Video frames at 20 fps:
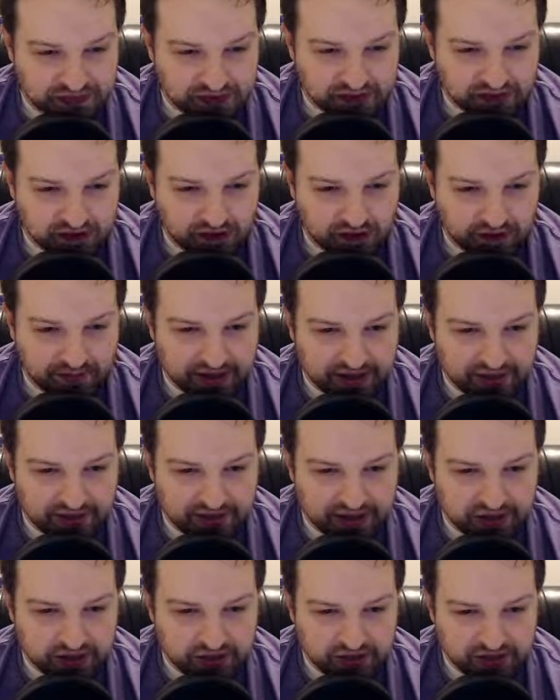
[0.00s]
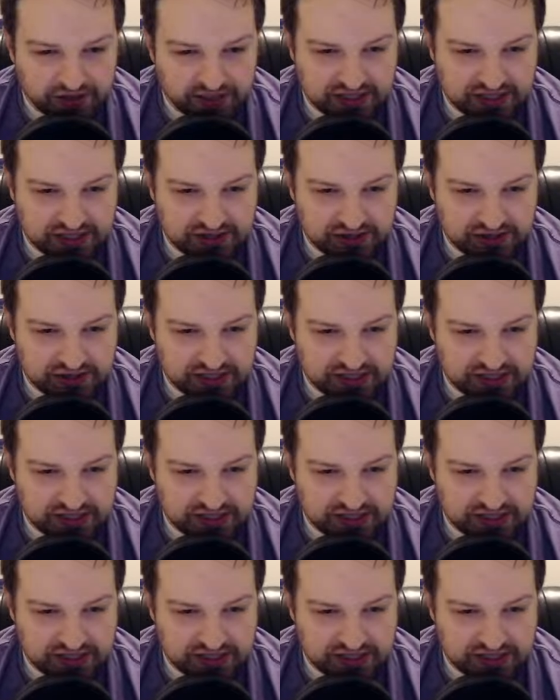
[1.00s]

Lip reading: Combat resource, they use